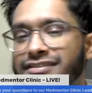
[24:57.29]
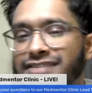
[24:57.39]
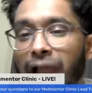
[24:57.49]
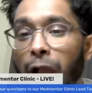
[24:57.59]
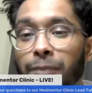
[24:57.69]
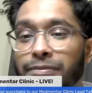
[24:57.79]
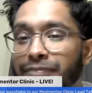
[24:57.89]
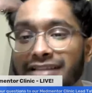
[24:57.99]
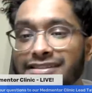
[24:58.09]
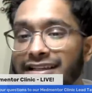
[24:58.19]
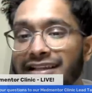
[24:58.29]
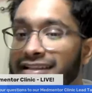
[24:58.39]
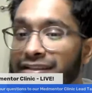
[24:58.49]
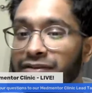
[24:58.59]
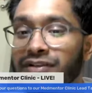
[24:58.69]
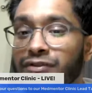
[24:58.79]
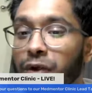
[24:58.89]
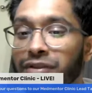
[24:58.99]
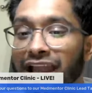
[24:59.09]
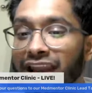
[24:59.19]
to help basically
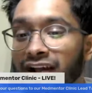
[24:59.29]
grow their